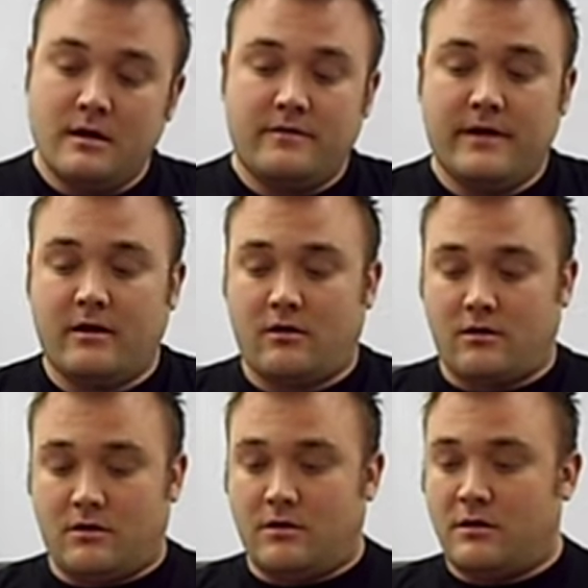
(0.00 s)
And they
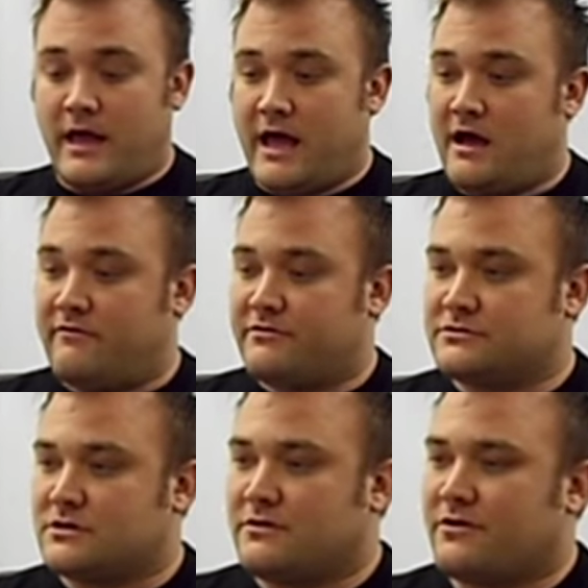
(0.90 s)
all have,
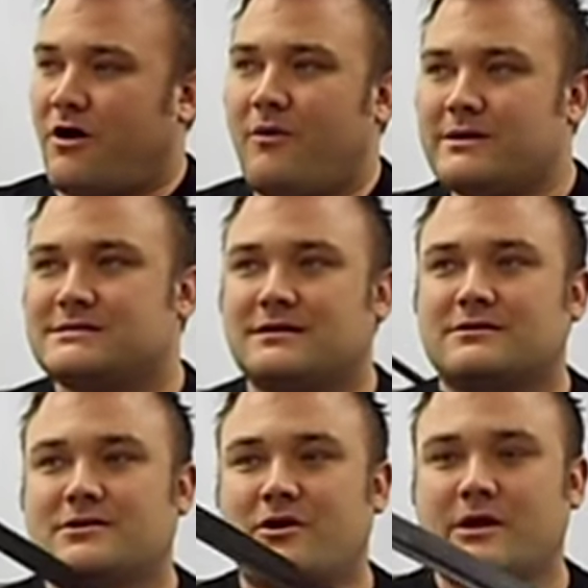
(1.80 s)
there's, they're always a
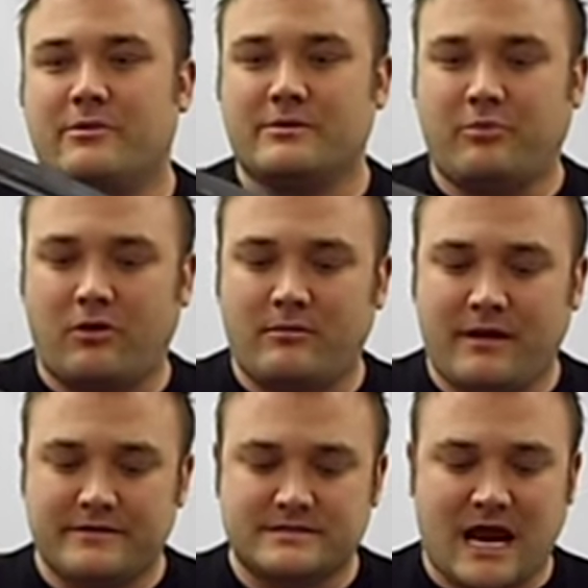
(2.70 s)
little dirty when you pull them out
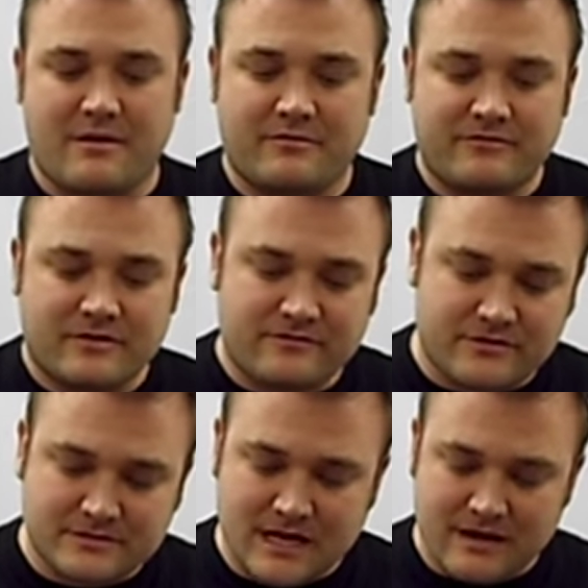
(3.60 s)
of the scabbard for the
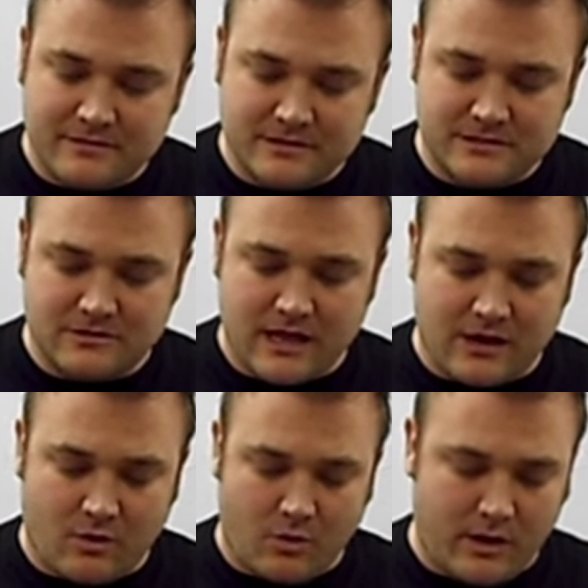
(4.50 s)
first time because they're
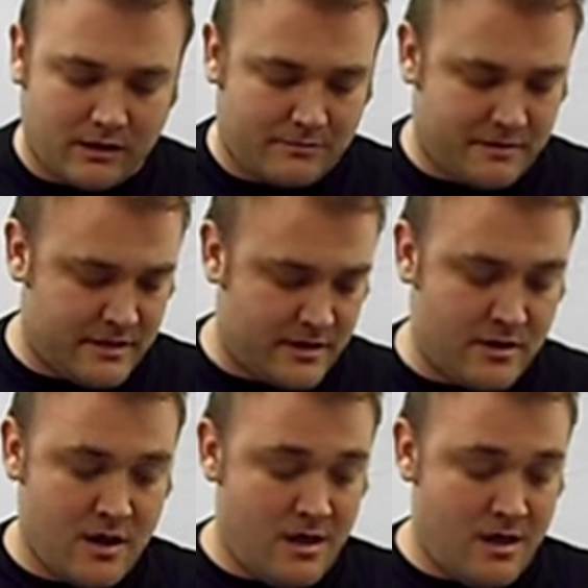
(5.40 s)
like oiled up in there,